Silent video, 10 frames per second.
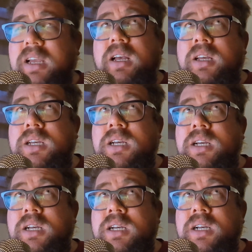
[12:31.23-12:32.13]

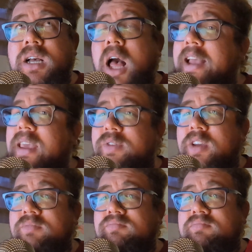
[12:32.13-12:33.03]
Uh, I give
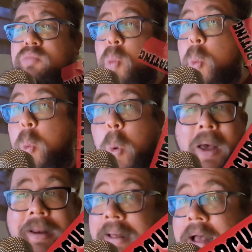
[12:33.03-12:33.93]
it
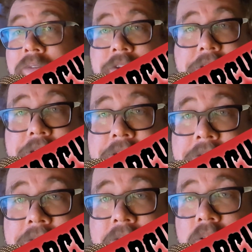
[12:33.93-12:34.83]
one and a half
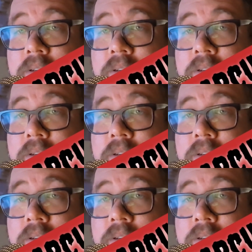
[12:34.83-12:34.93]
stars.